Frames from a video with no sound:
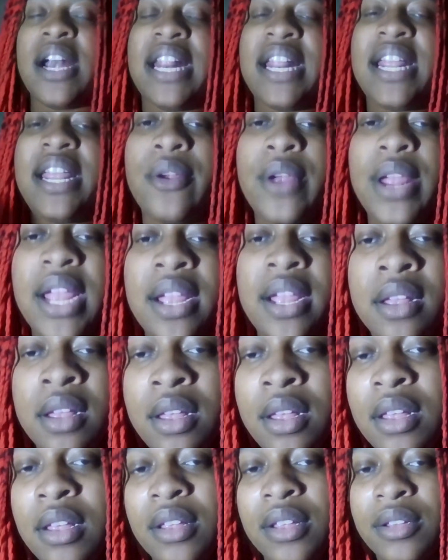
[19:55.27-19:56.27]
hearing
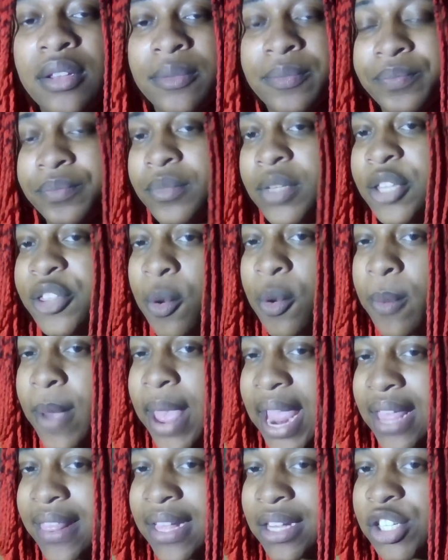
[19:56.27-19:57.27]
the
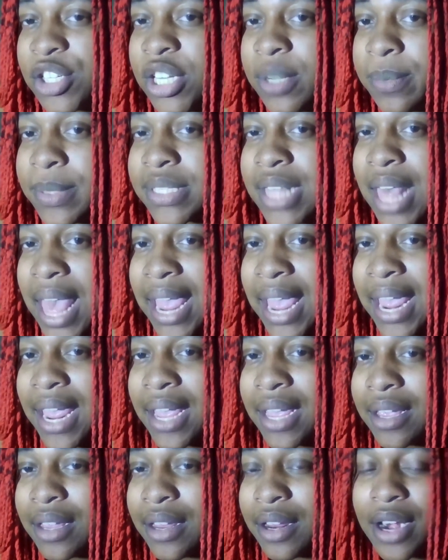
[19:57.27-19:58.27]
way that she was like,
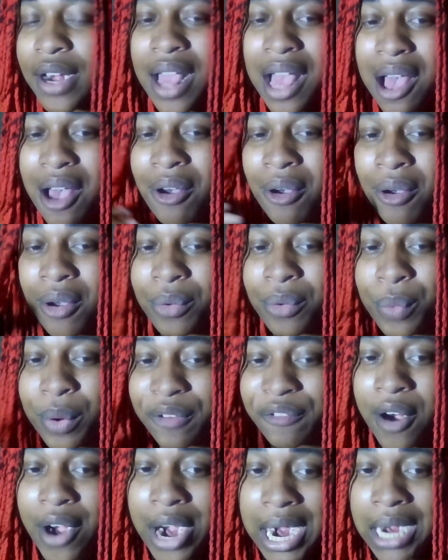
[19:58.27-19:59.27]
you know,
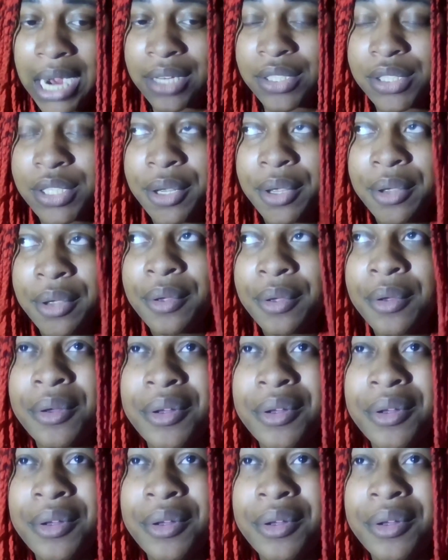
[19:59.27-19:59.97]
referring to